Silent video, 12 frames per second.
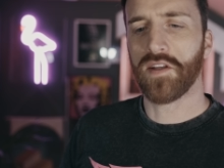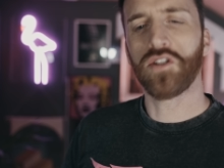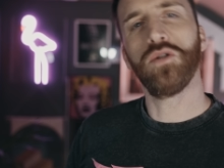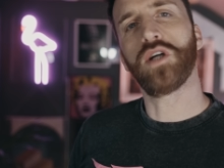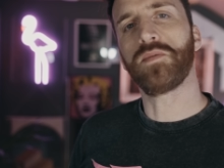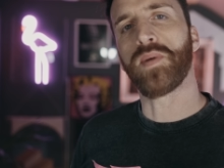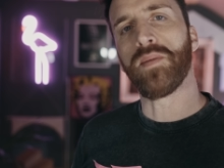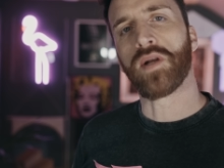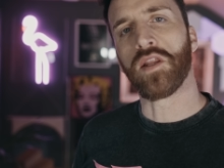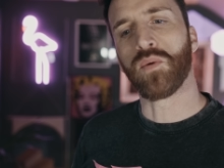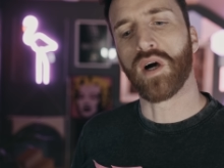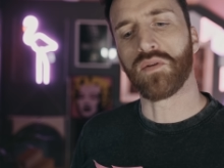There's two types of people
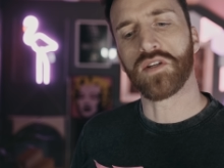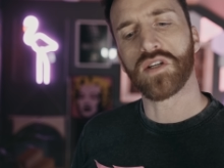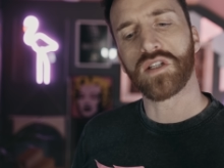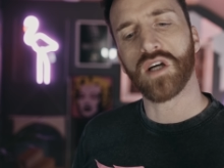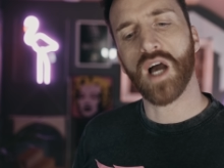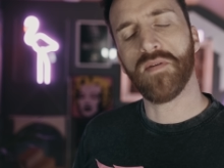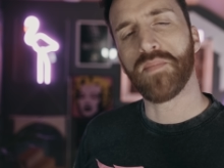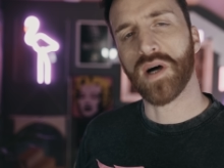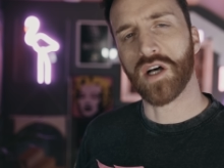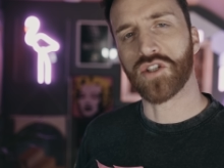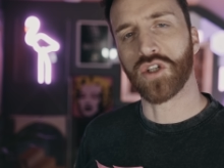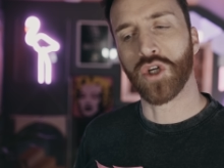in the world. There's a type of
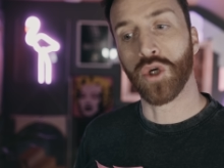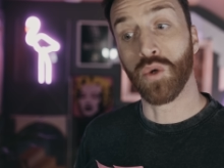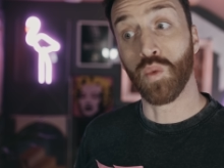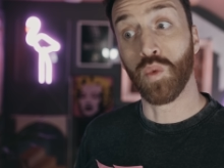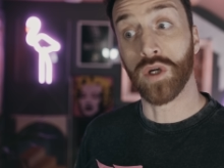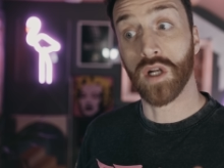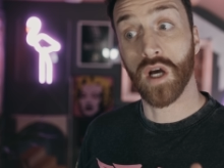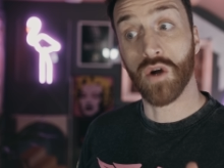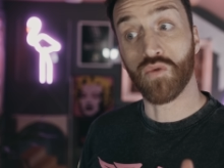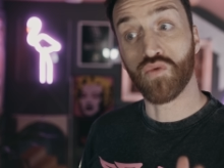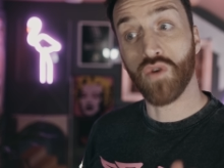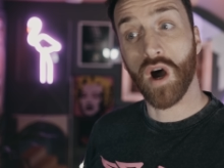person who would
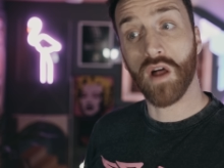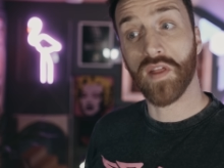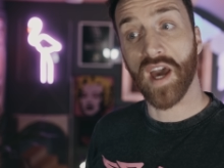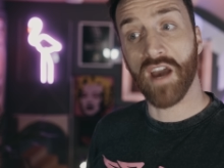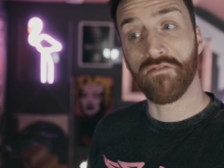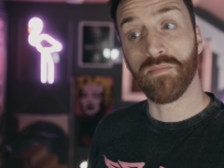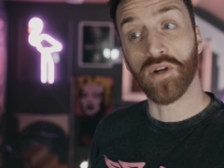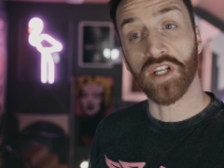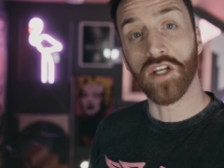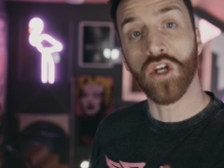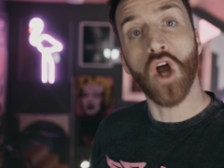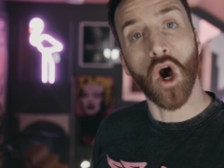rather
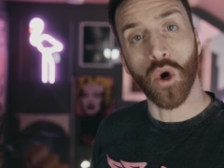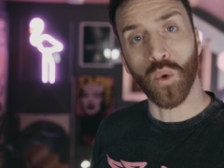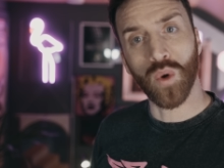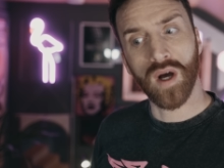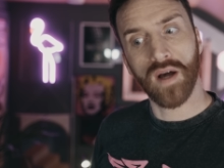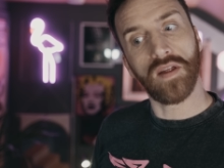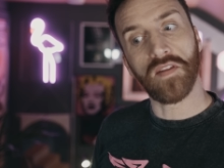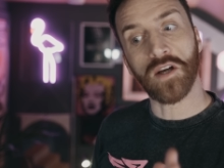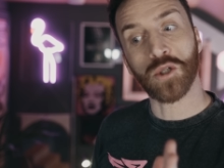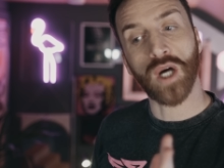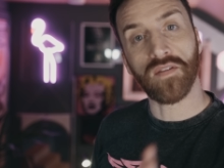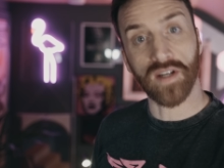everybody know that they're
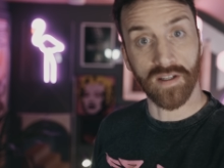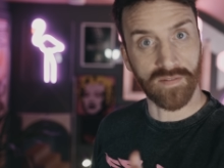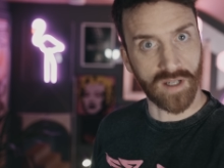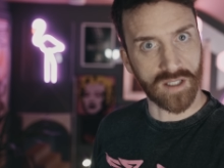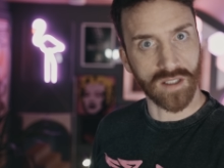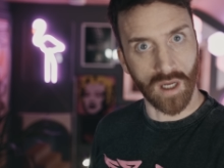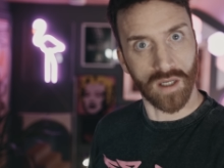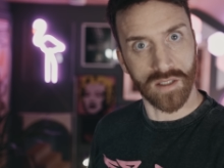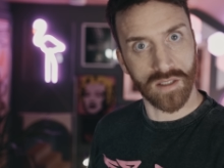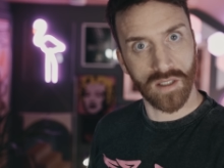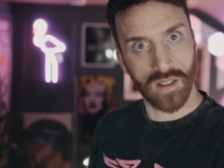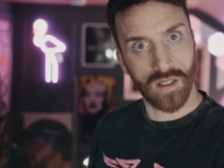travelling first
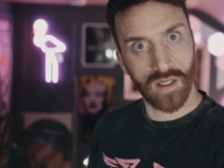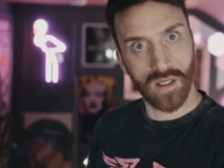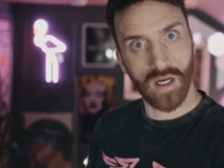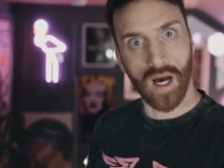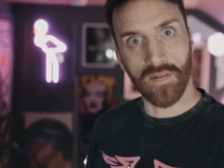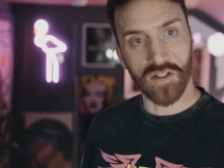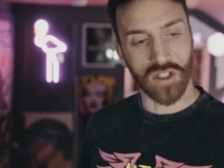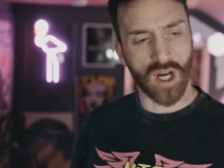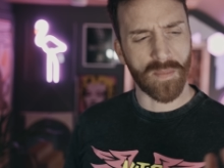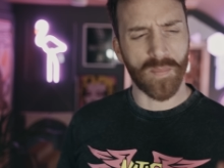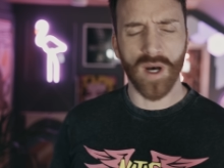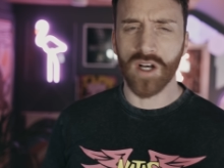class, and there's a
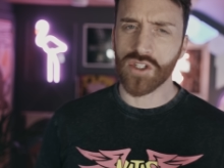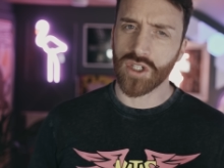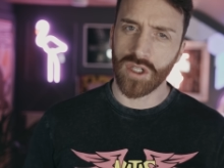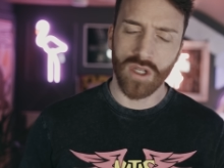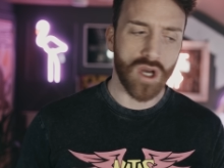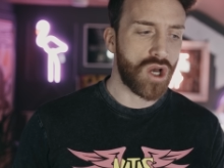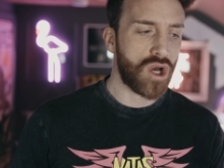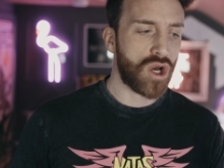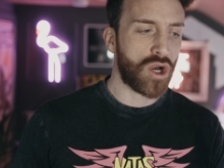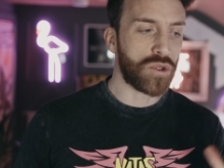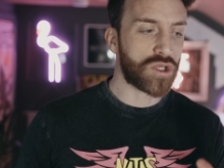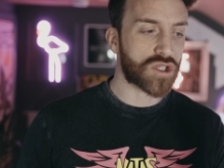type of person
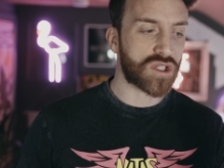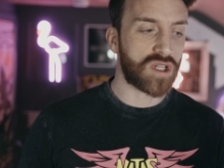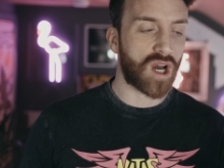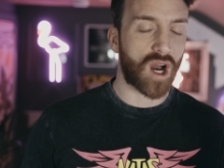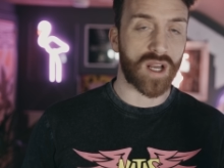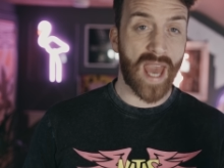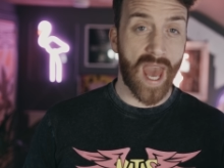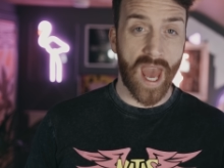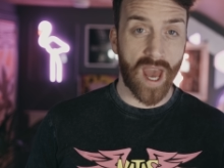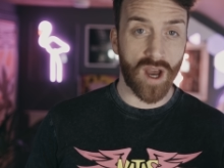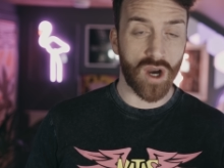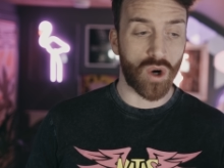who doesn't
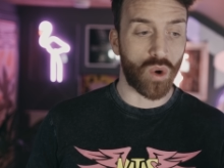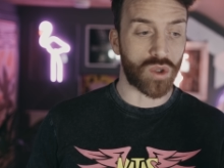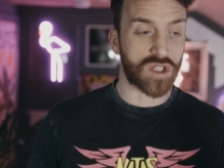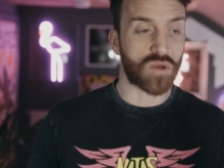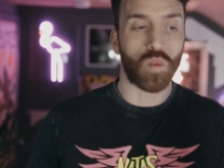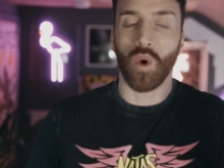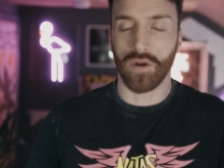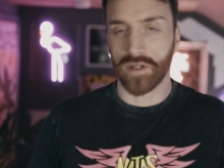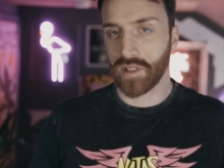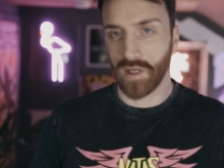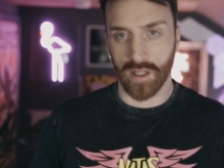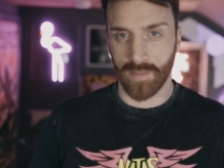care or doesn't
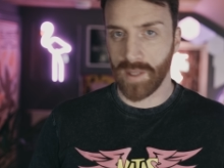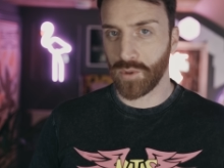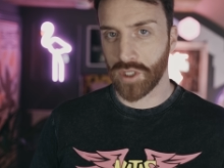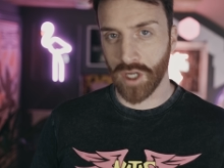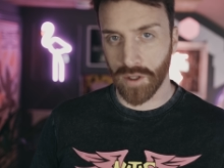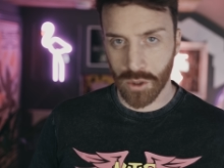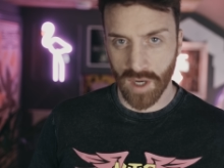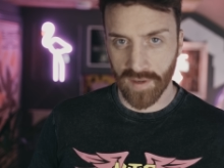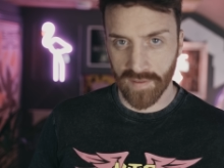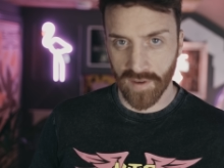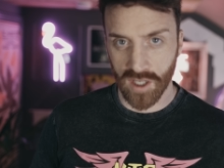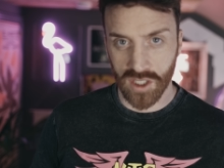want other people to know they're
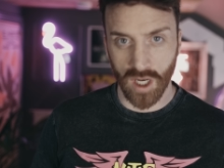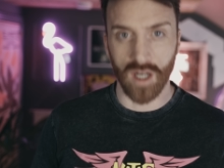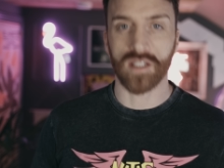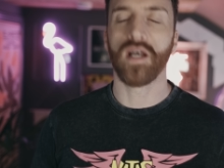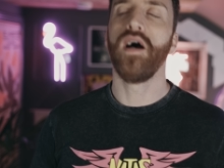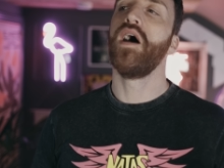travelling first class.